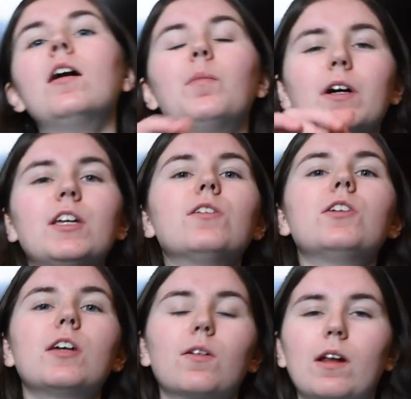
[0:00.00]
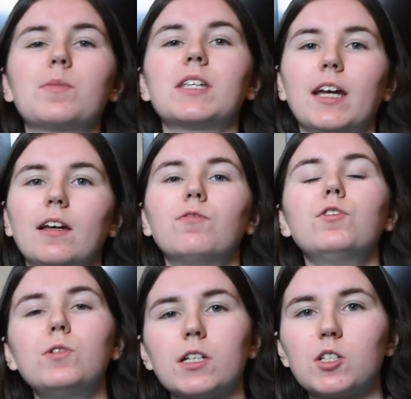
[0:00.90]
But you get what I'm saying.
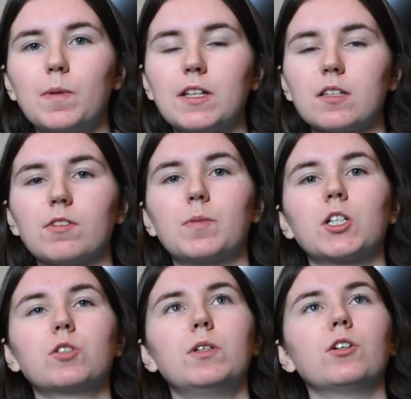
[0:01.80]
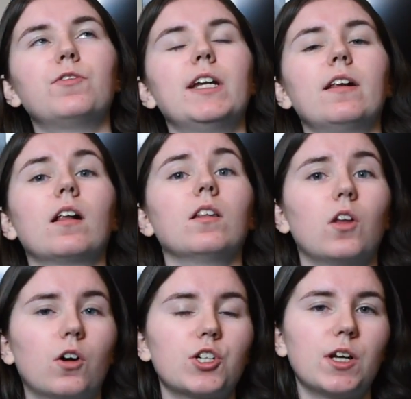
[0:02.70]
Food's expensive, especially when you're feeding a
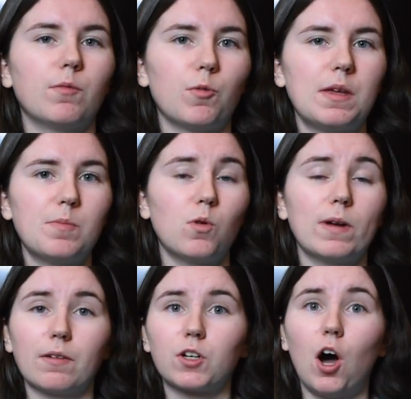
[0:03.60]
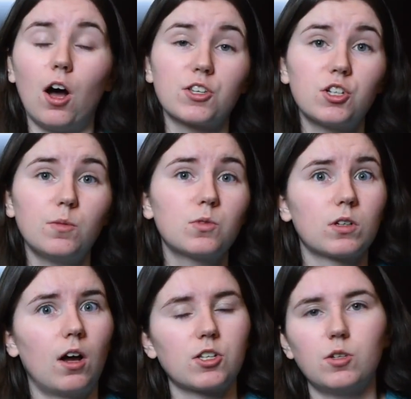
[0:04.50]
large number of people. We have costumes.
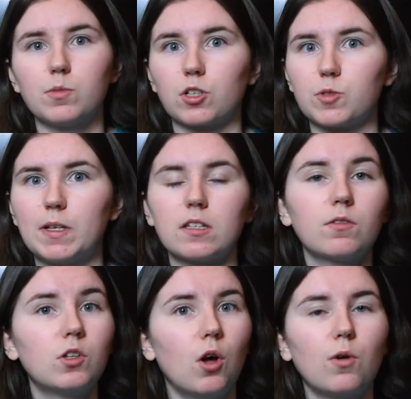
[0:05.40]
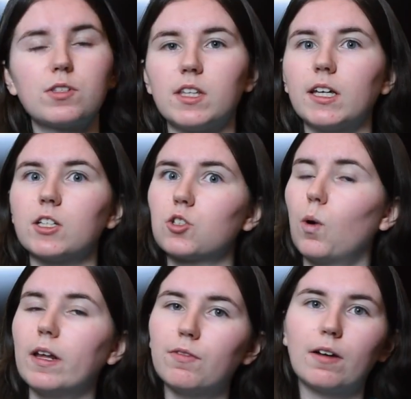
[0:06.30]
Costumes are expensive. Clothes, think it's
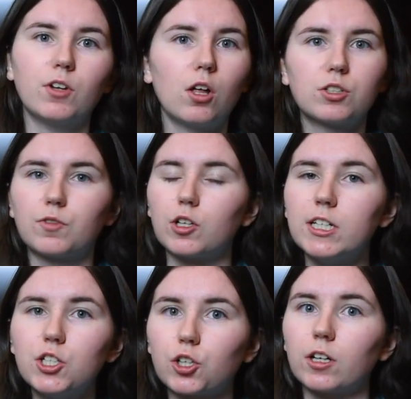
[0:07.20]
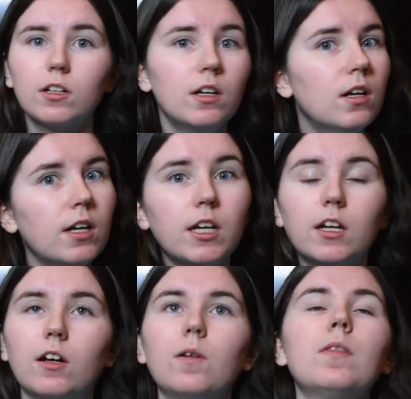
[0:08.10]
$25 for a t-shirt,
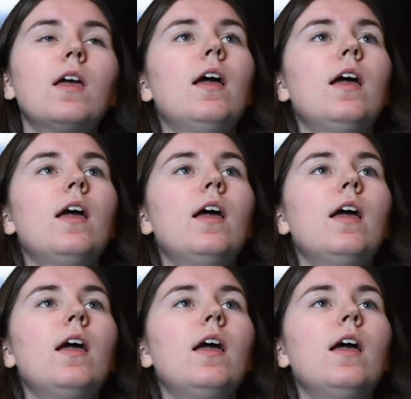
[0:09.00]
you know?